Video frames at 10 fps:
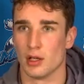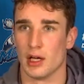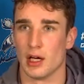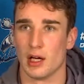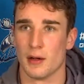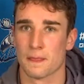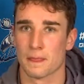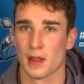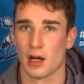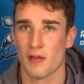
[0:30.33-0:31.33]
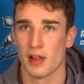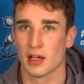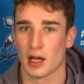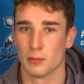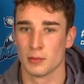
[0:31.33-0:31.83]
I
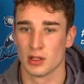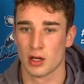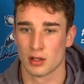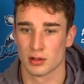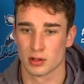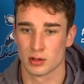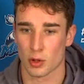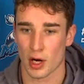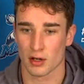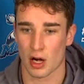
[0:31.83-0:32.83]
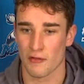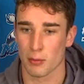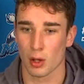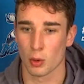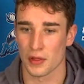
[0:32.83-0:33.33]
think I'm quite
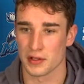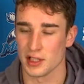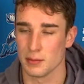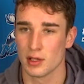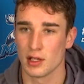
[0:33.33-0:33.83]
comfortable with the team,